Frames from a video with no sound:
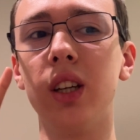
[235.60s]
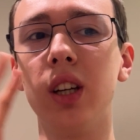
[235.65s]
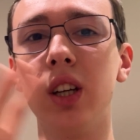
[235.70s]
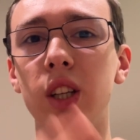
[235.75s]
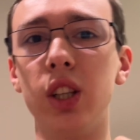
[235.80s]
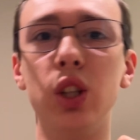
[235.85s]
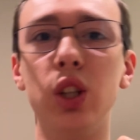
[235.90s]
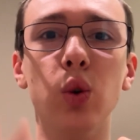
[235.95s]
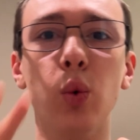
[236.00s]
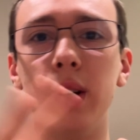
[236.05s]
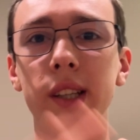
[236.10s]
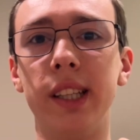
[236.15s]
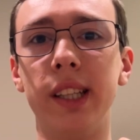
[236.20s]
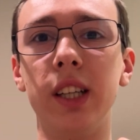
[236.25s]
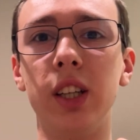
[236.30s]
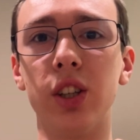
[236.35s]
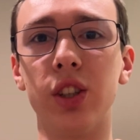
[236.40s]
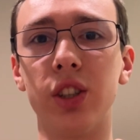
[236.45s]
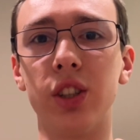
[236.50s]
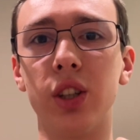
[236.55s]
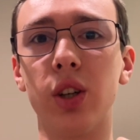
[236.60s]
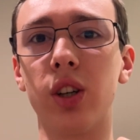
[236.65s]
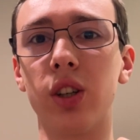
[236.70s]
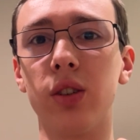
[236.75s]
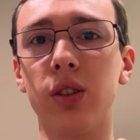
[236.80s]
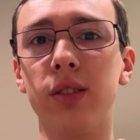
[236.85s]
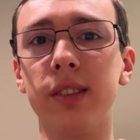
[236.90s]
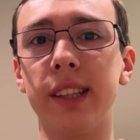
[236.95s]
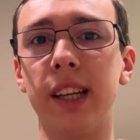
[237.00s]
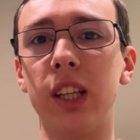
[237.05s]
noisy
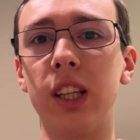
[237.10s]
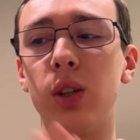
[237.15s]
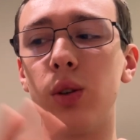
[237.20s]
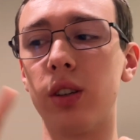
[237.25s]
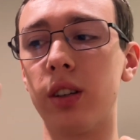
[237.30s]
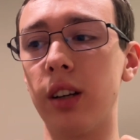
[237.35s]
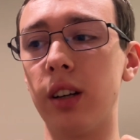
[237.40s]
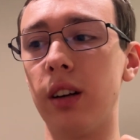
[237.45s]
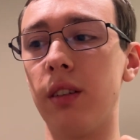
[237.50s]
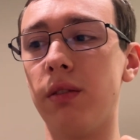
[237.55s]
internals that you're gonna